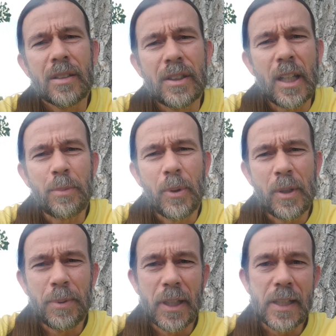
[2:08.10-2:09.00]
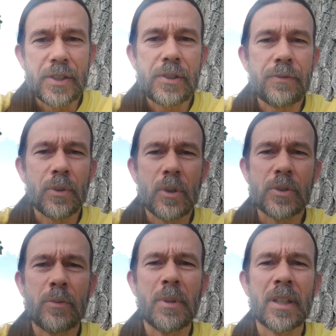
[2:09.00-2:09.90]
It's not a pretty place for
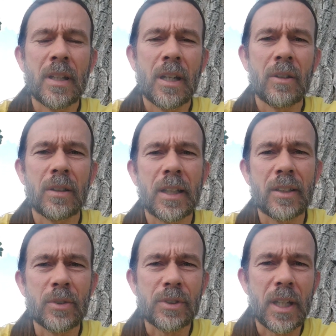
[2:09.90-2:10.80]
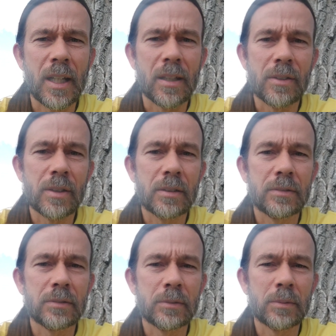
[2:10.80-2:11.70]
those who've been there, and I understand.
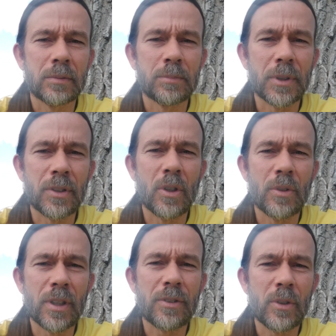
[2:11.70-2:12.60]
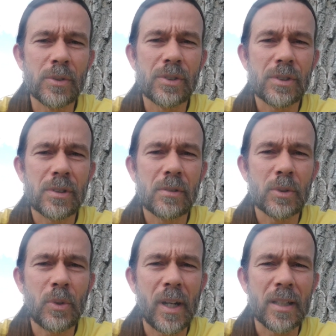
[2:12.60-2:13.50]
But know that there's
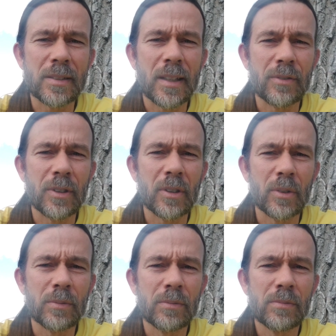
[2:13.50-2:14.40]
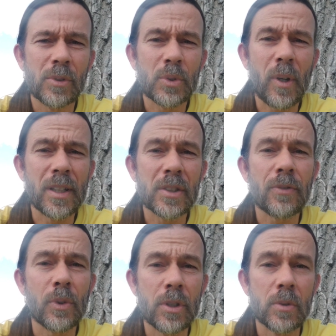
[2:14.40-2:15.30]
there's greatness out there. There's greatness
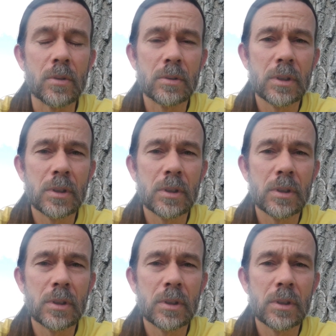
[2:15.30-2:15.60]
for you.